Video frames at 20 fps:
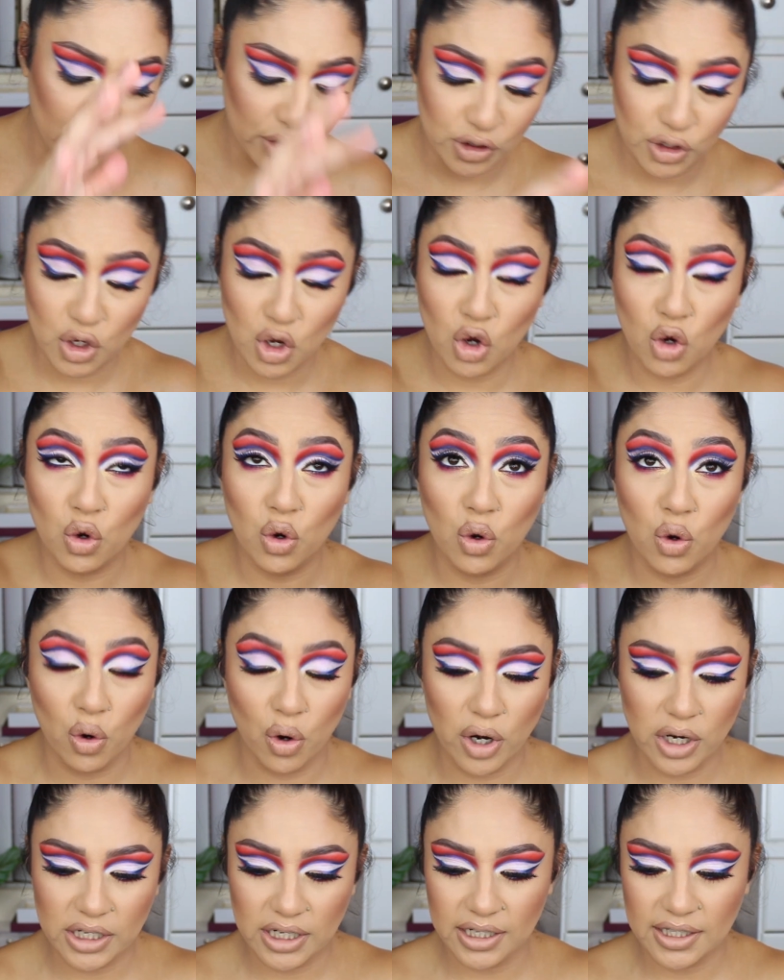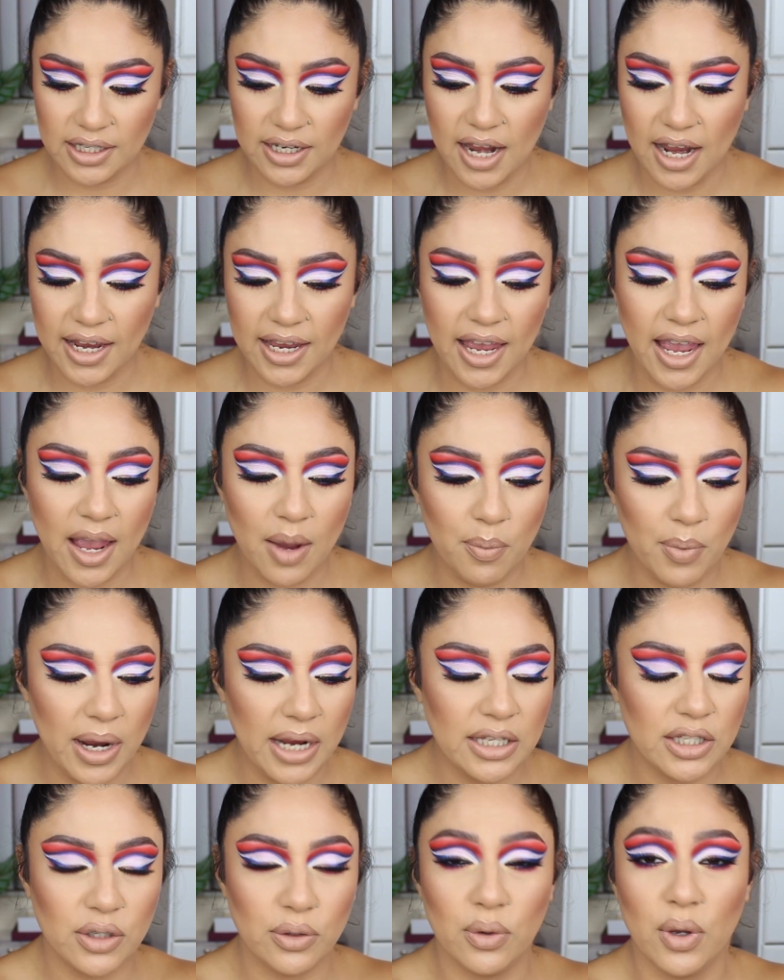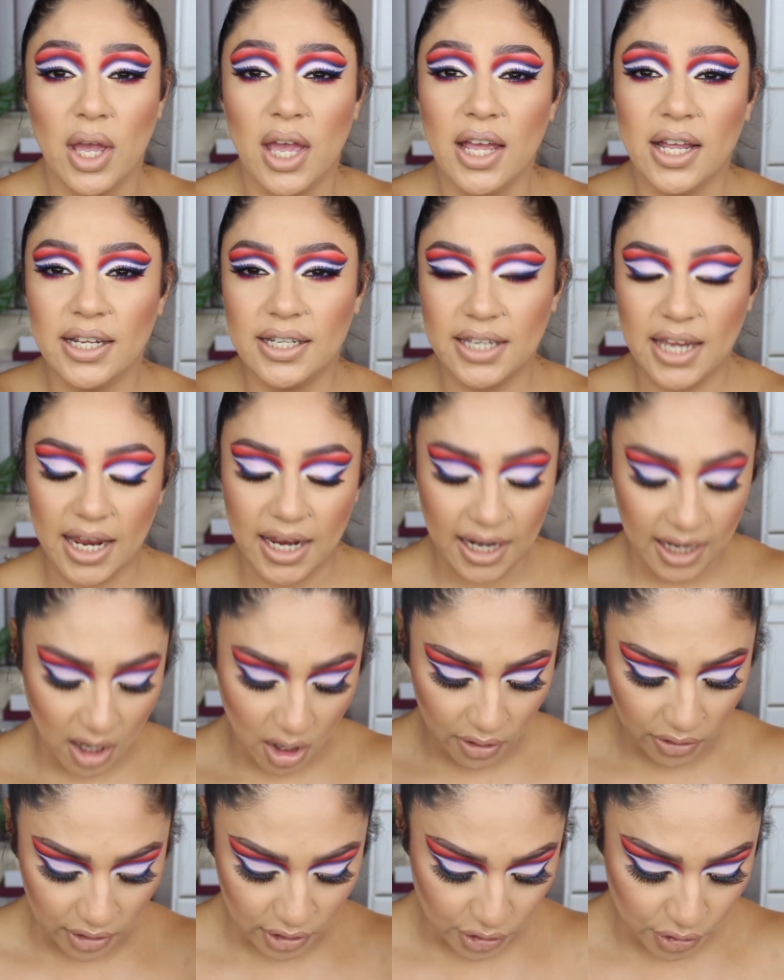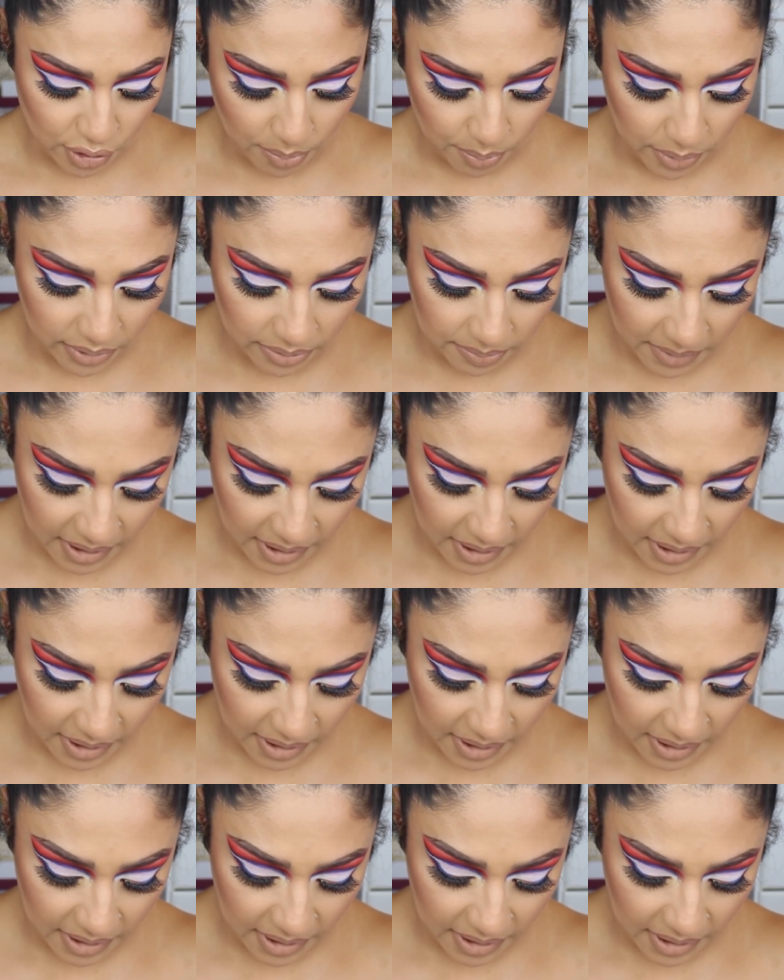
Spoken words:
looks gorgeous, and I can't wait to take it on the trip with